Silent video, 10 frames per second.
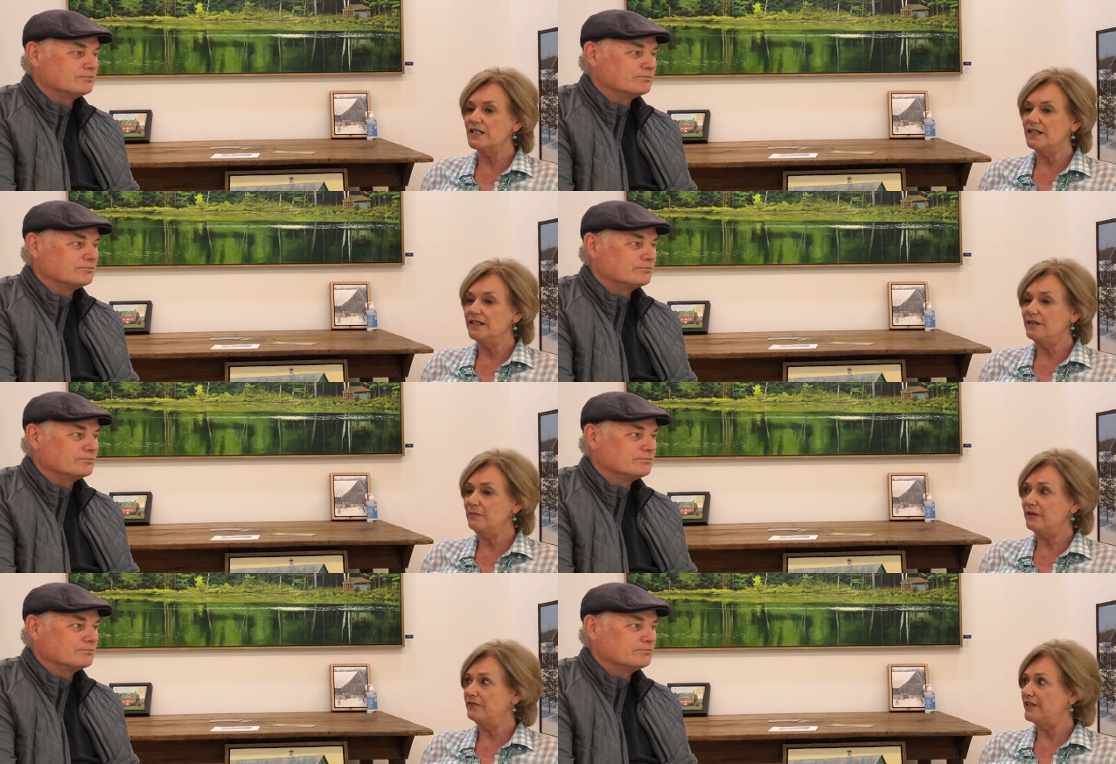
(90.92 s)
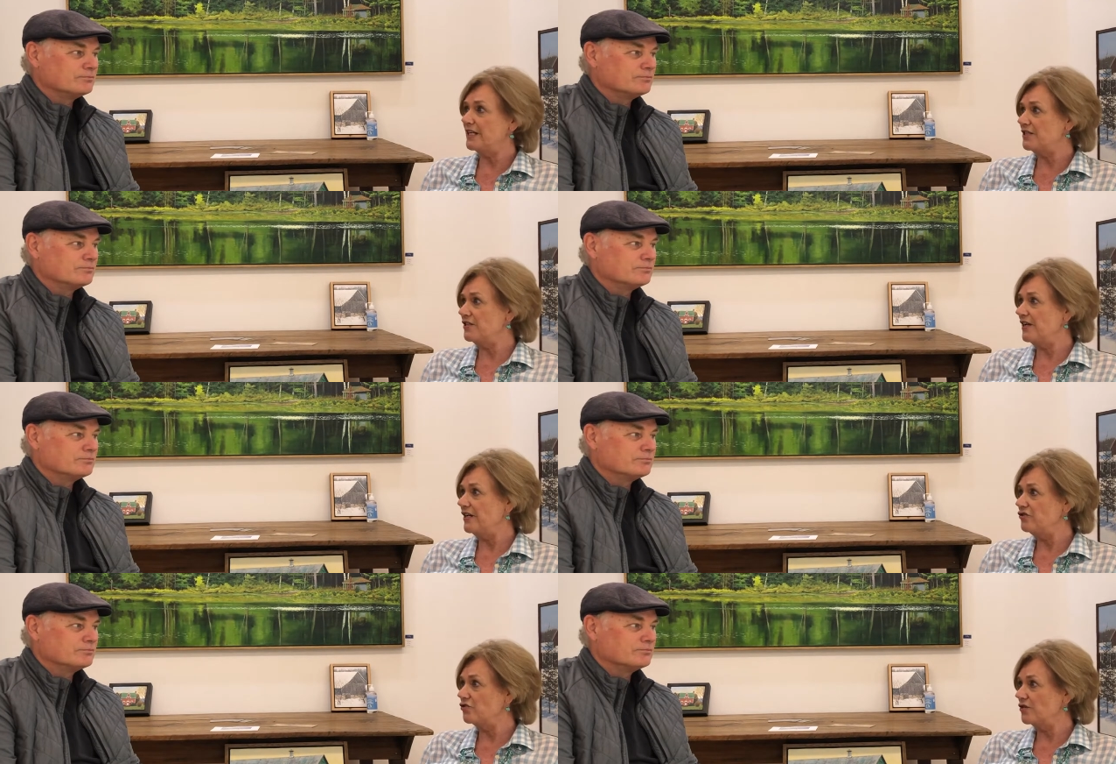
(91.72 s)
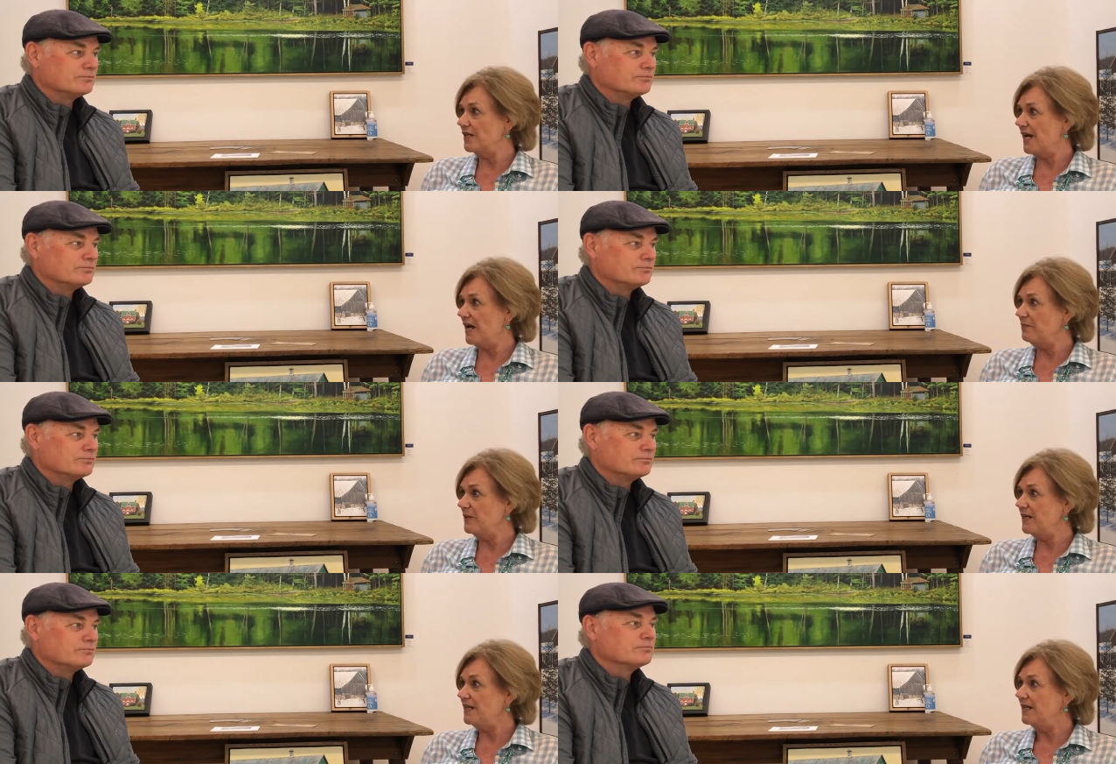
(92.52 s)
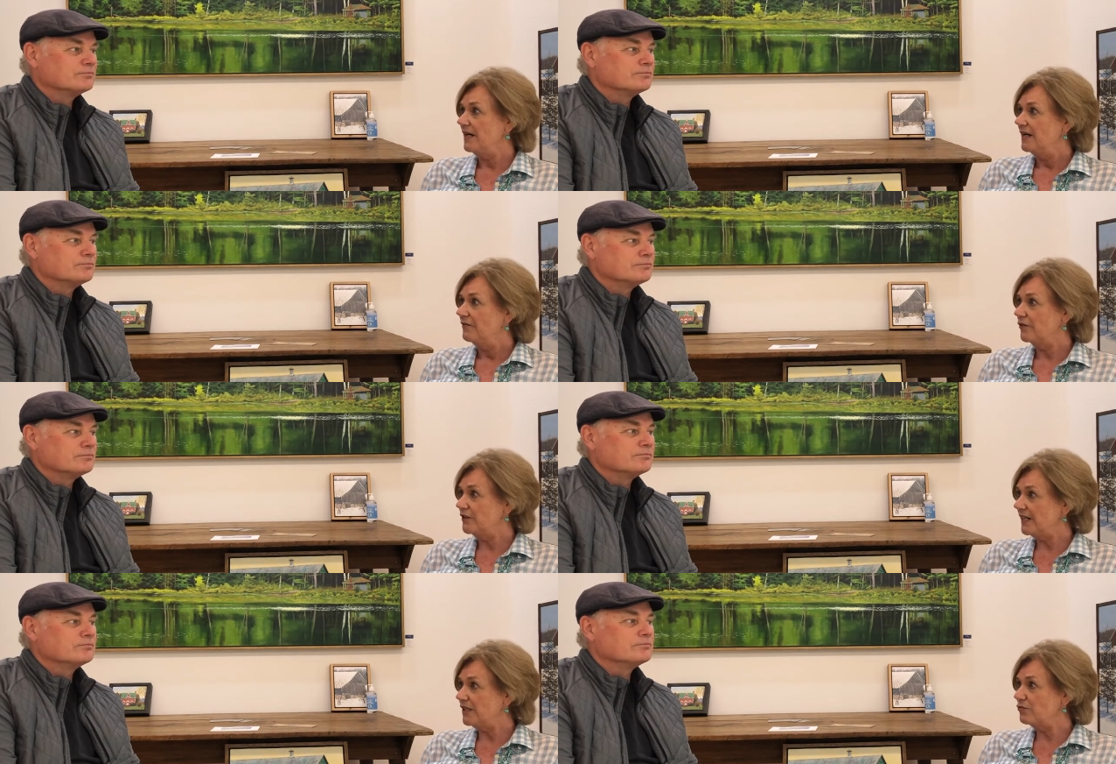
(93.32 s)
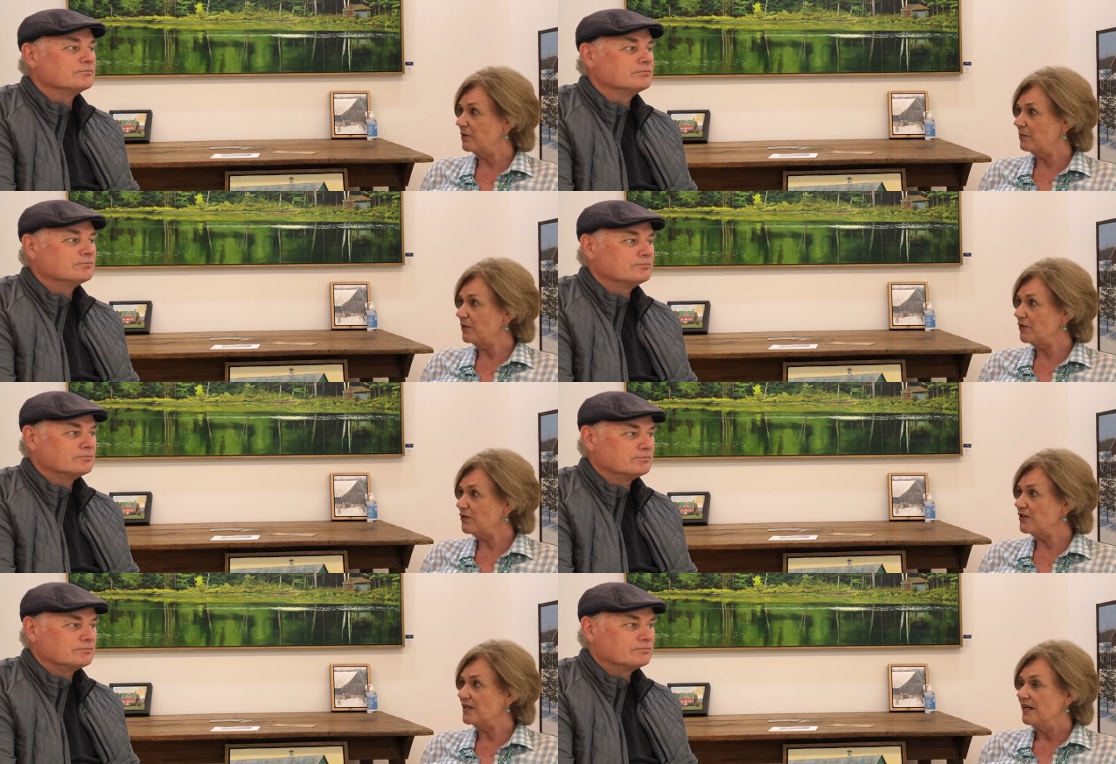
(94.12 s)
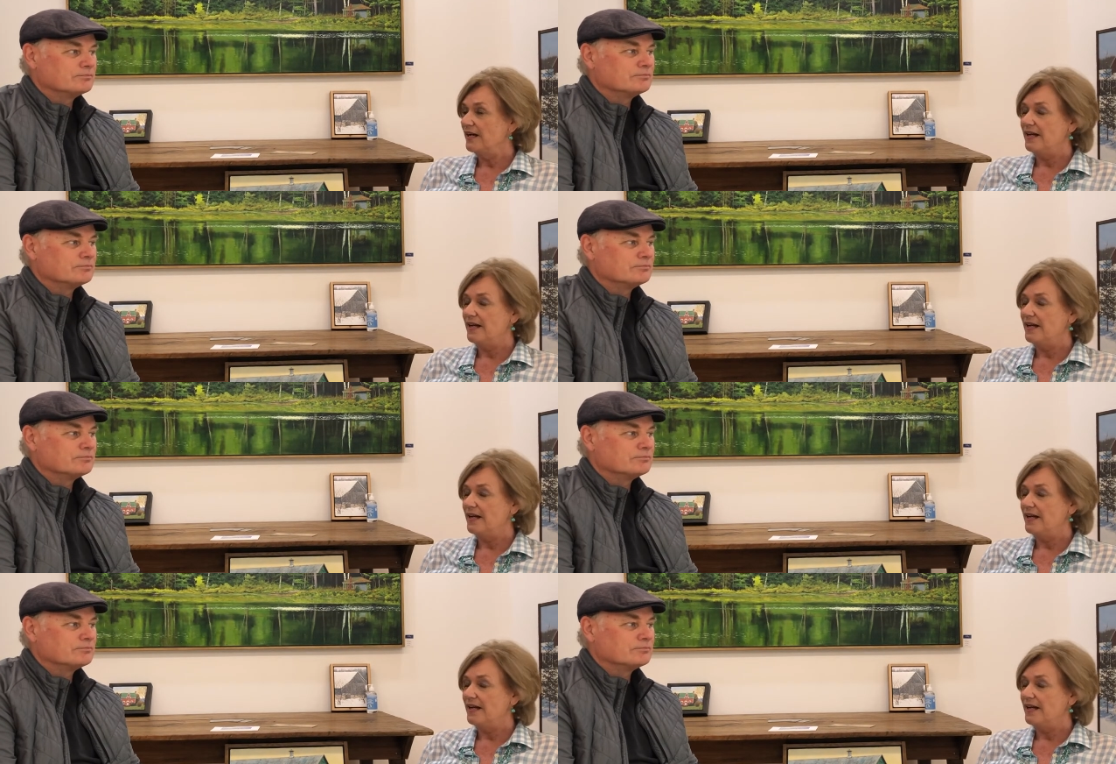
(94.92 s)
Speaker 1: a little bit of a destination, or it can be, for day trippers.